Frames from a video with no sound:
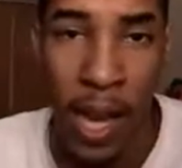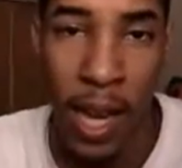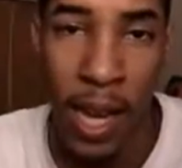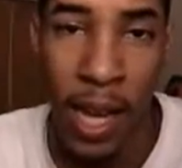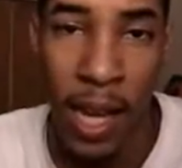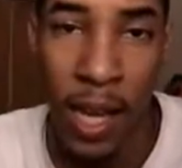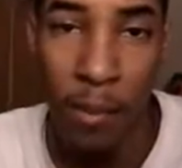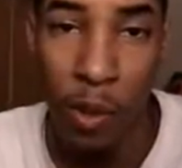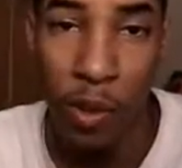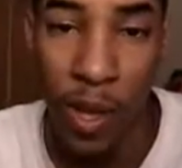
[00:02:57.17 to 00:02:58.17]

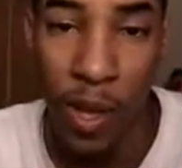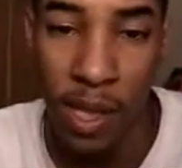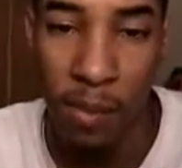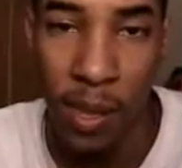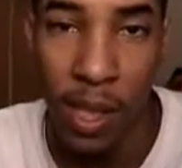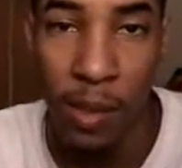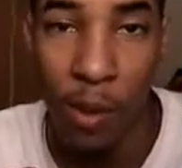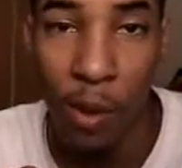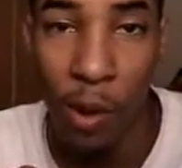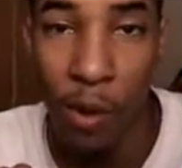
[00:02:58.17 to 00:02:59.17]
And when you kick something
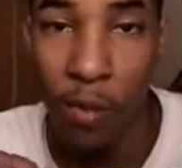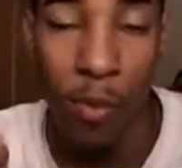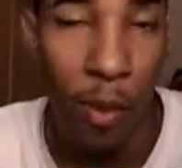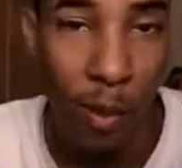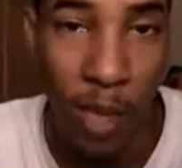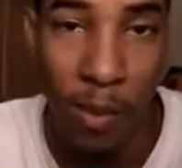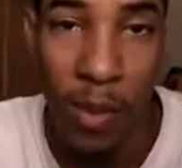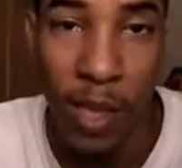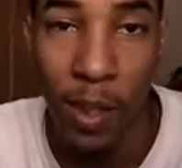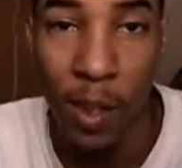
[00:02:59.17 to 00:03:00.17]
or throw
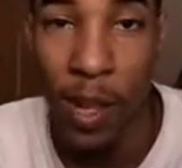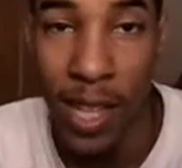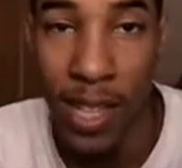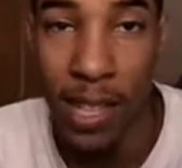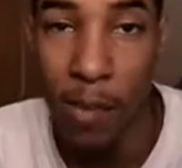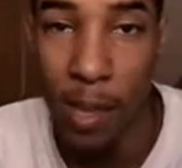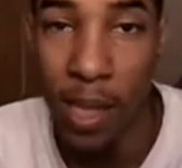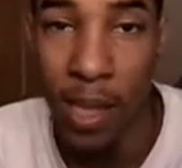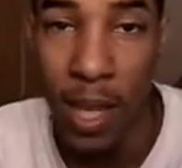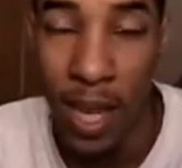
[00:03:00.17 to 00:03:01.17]
something or hit something,